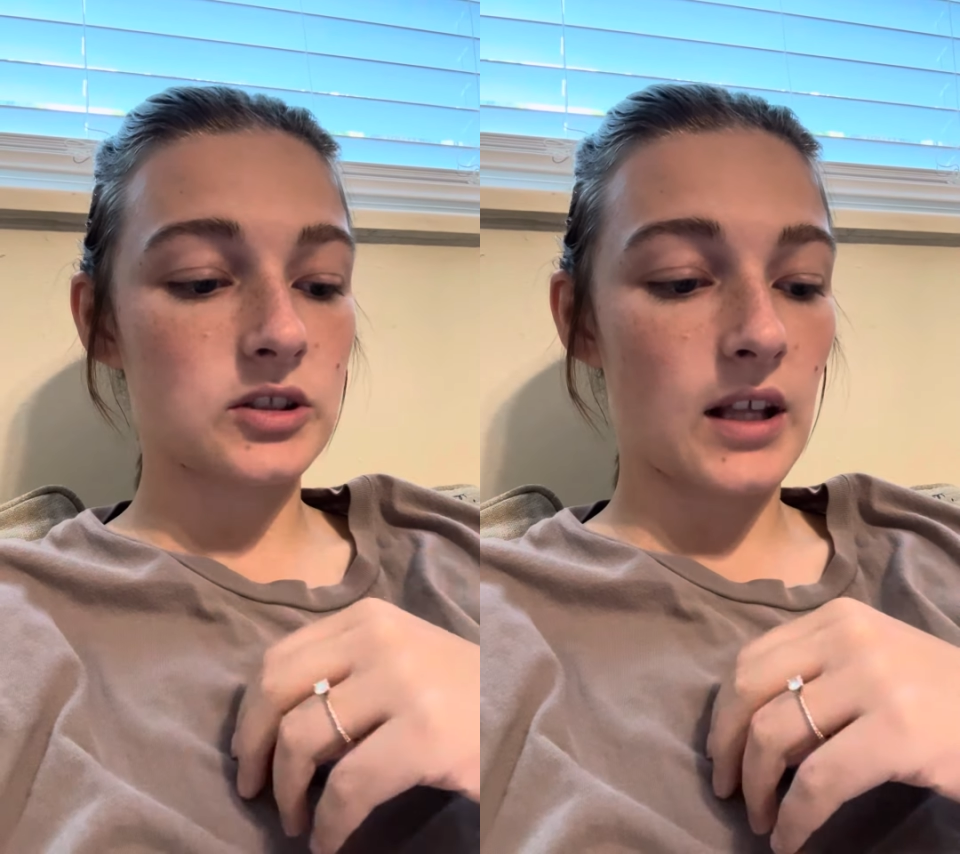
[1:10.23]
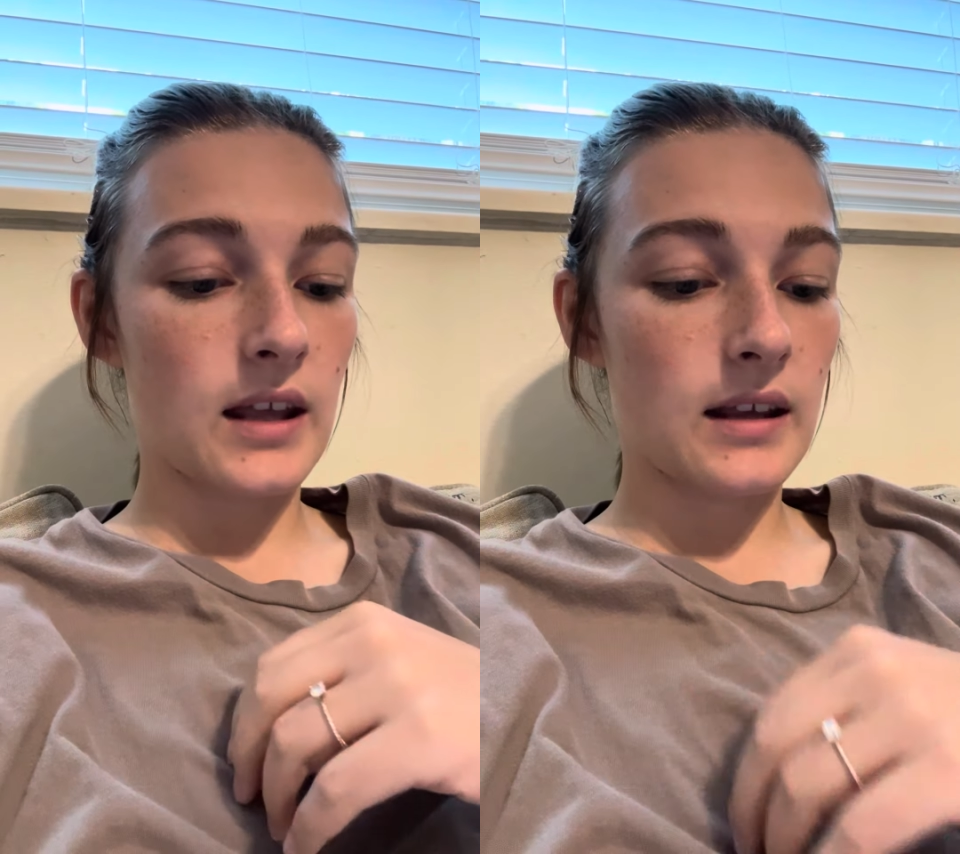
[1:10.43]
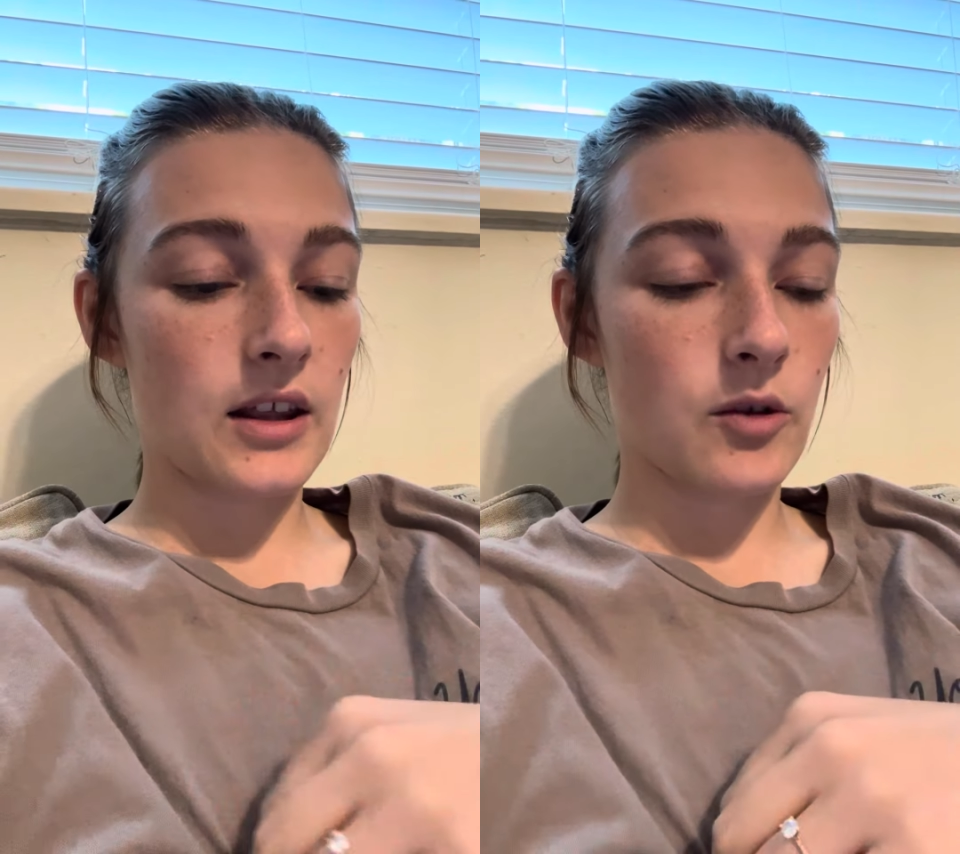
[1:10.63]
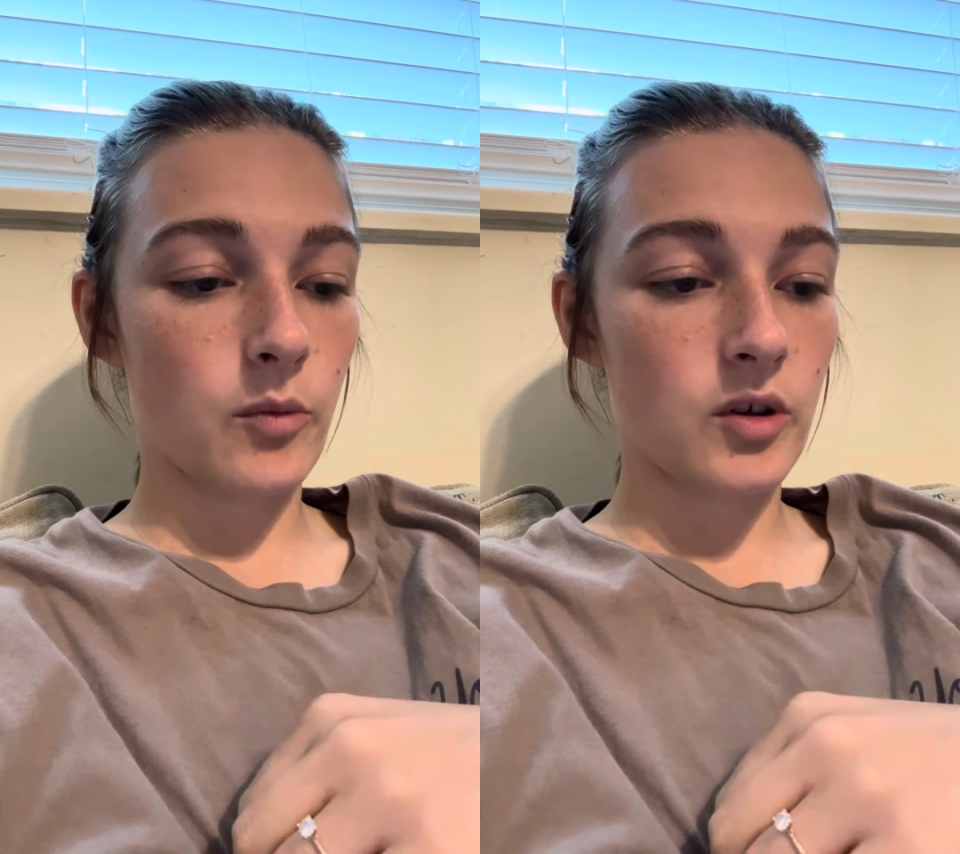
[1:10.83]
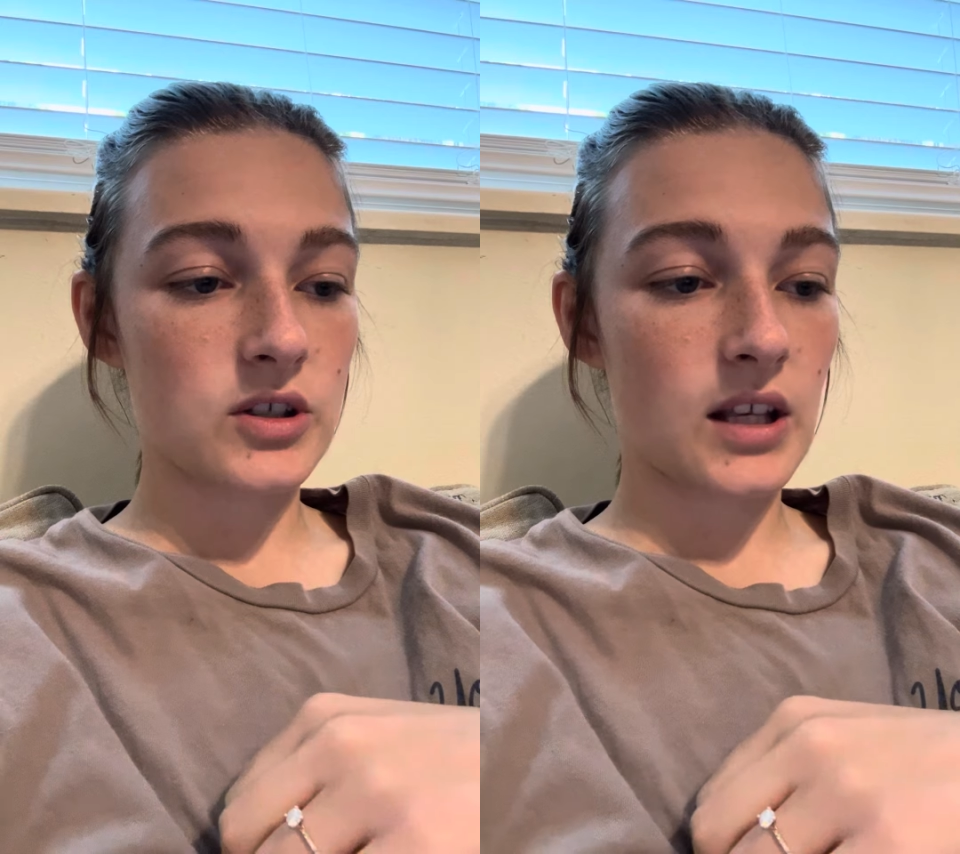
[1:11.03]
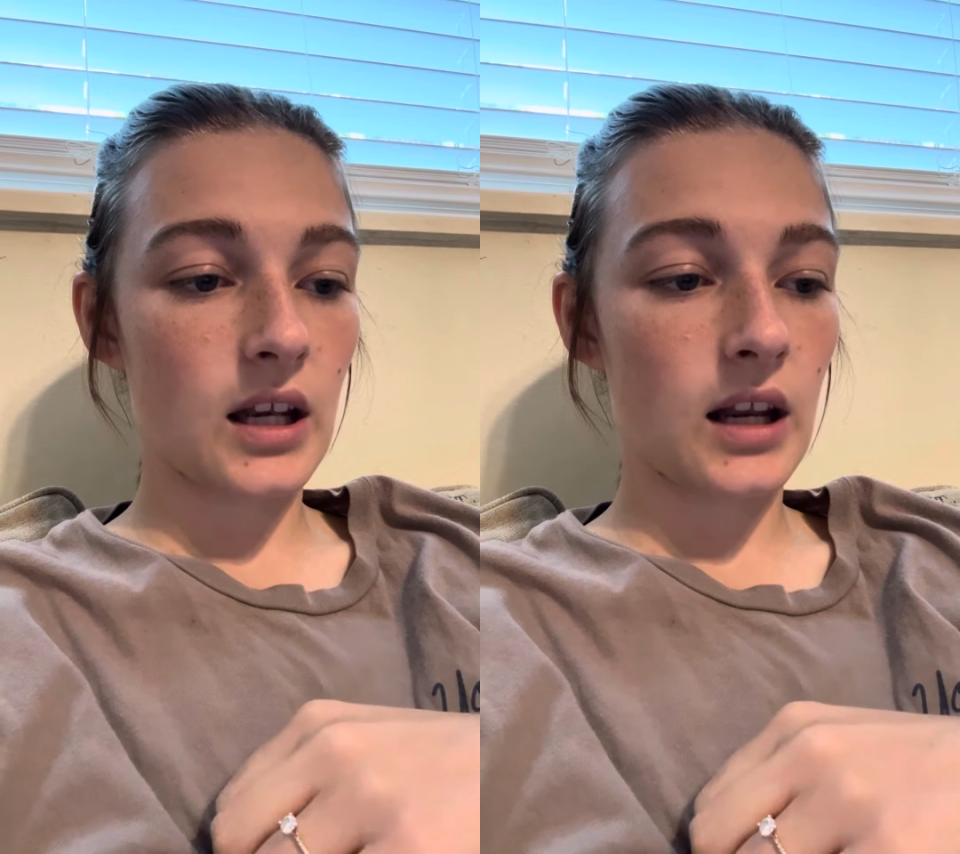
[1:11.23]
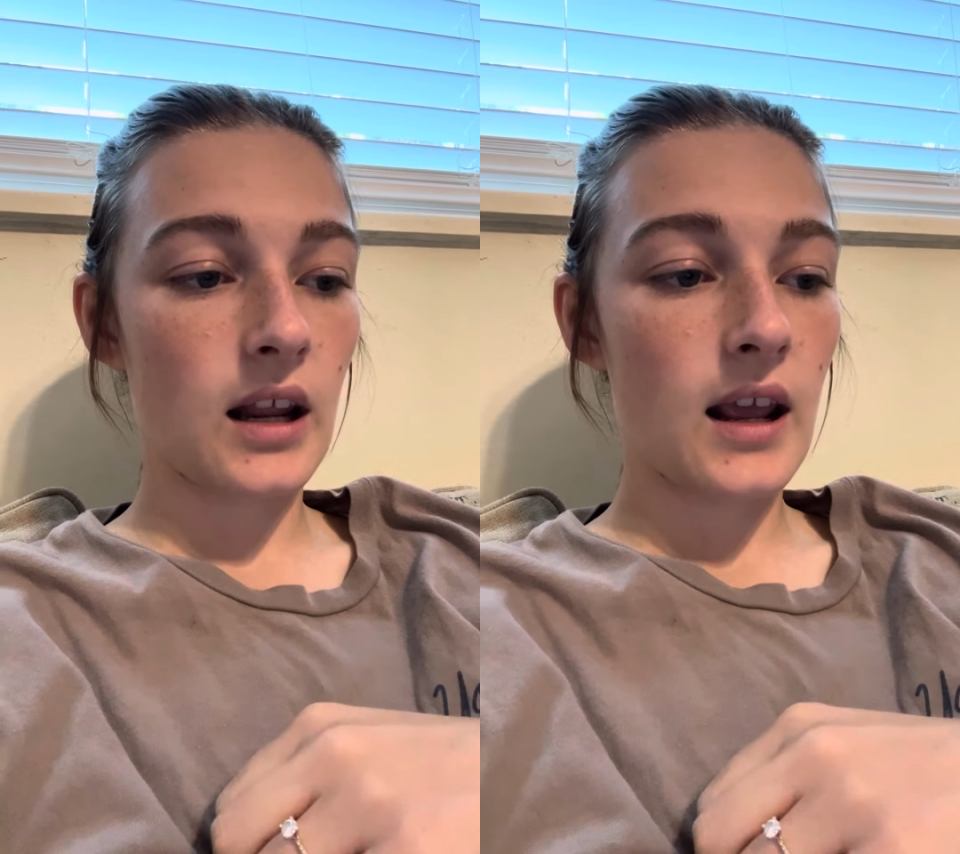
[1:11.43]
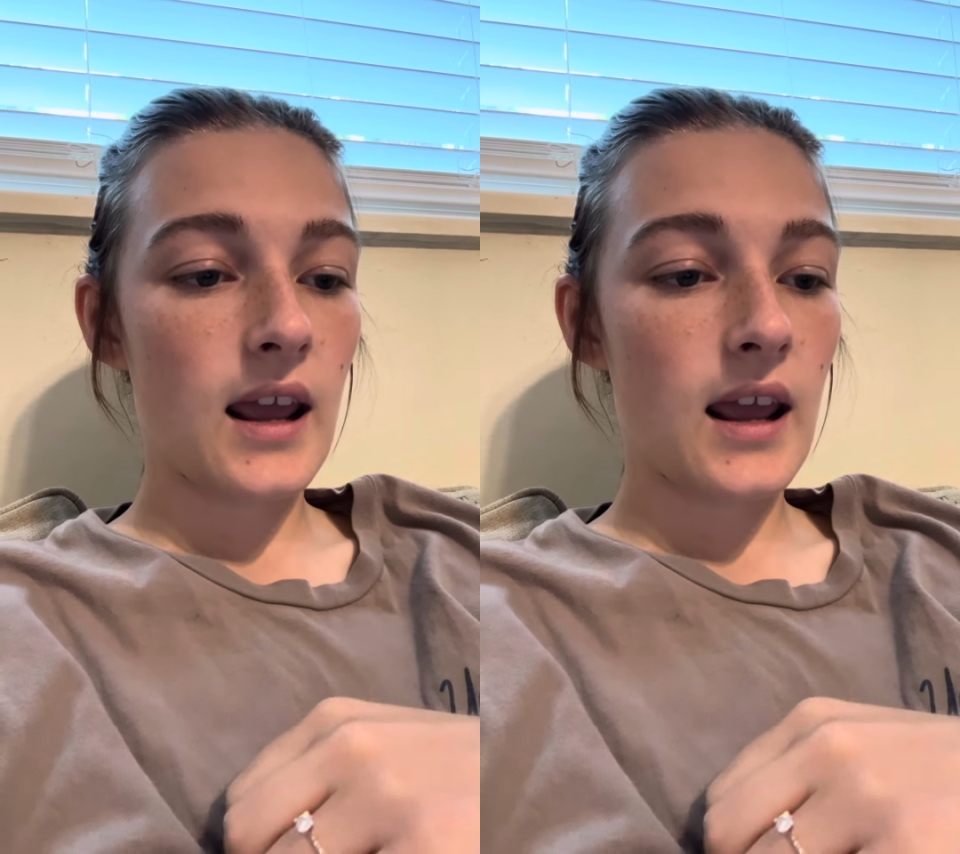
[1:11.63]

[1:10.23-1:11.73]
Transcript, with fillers: that other person and